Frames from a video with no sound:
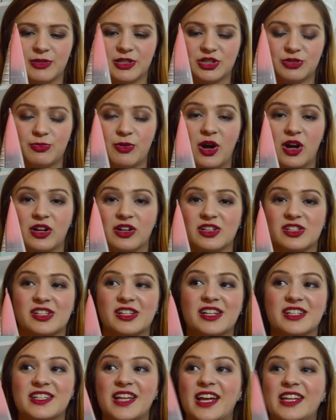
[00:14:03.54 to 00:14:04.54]
much progress,
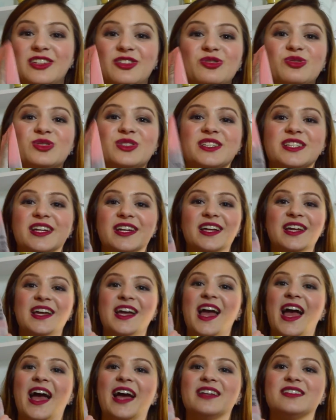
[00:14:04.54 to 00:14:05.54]
because I used it
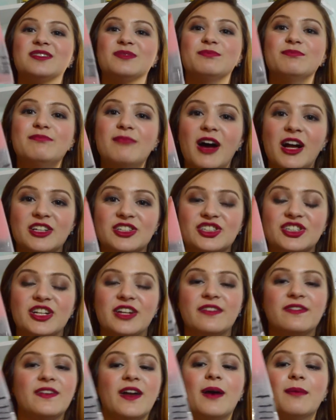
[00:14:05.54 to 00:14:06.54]
as much,
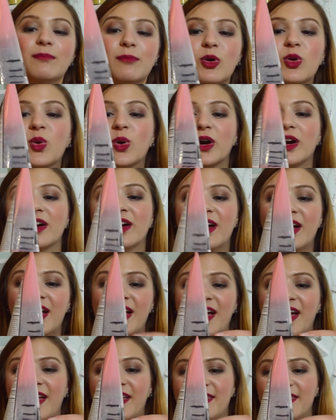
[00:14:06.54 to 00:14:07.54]
if not more,
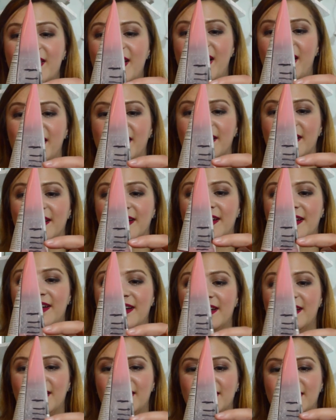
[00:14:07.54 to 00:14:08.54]
than
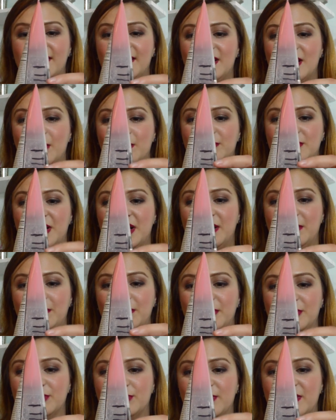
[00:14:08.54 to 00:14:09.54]
the update
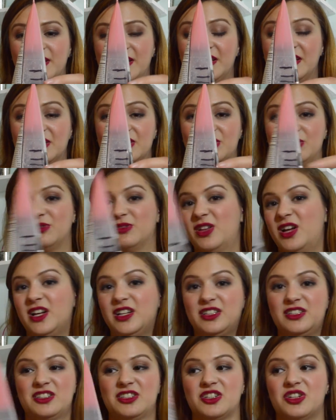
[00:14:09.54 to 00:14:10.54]
between these two
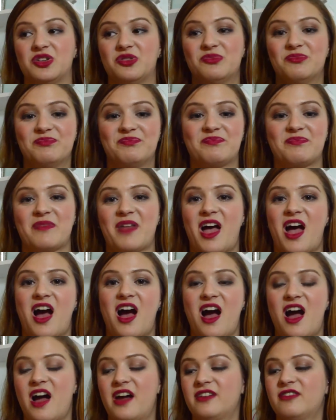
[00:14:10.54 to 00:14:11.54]
lines, so
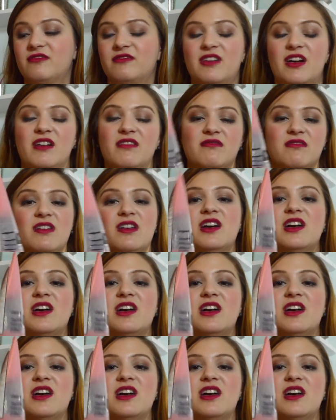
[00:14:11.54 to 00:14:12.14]
I don't know.